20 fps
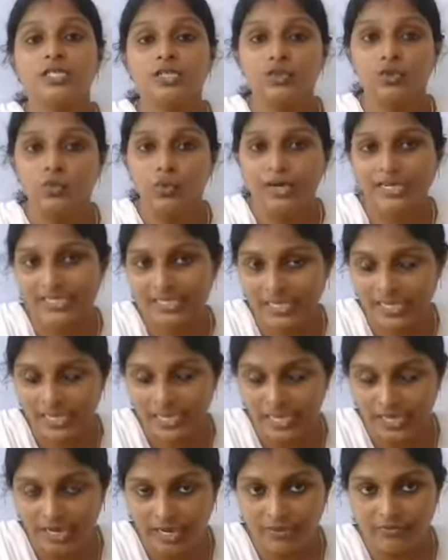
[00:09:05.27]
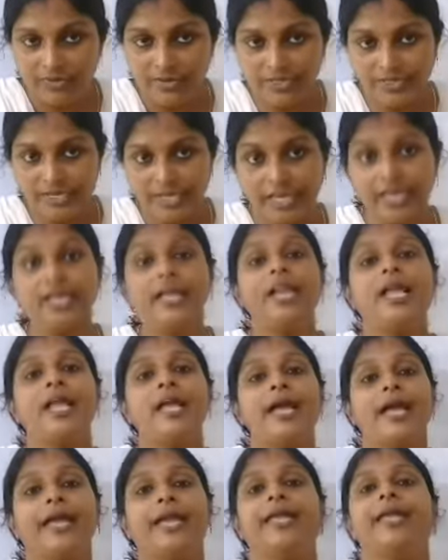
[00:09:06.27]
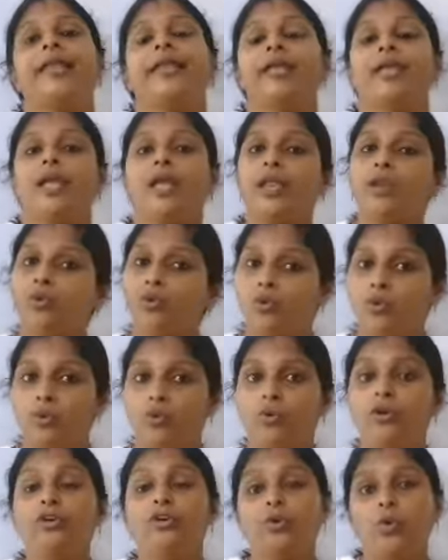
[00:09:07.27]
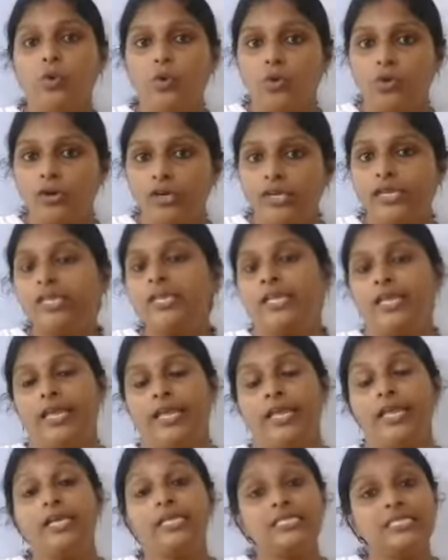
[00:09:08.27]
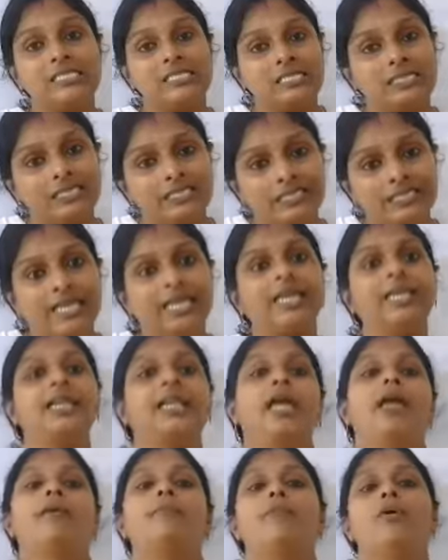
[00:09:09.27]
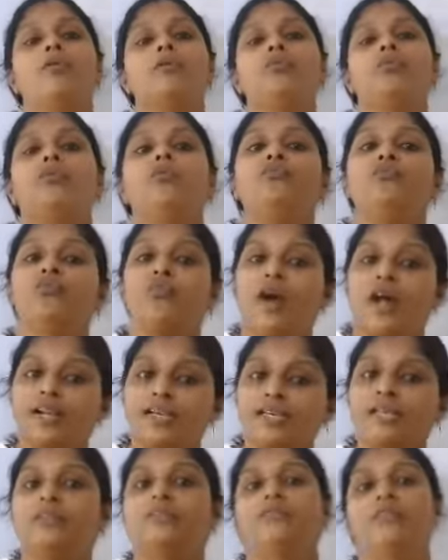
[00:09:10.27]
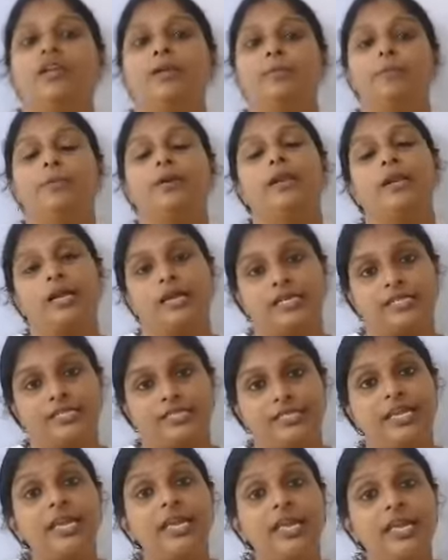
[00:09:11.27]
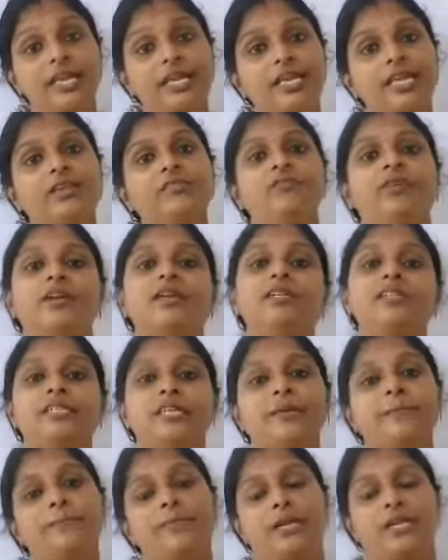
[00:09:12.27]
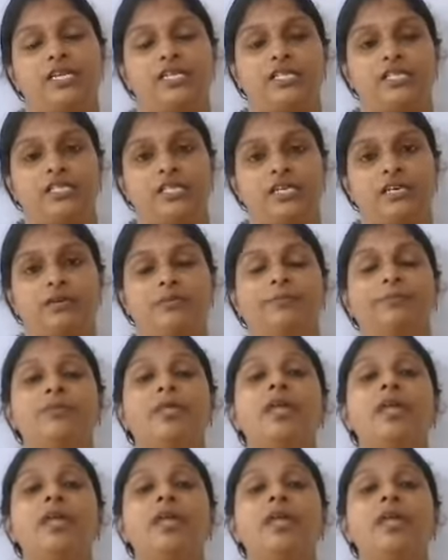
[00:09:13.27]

So once again I will tell, air can hold only a certain amount of water vapor at a given temperature.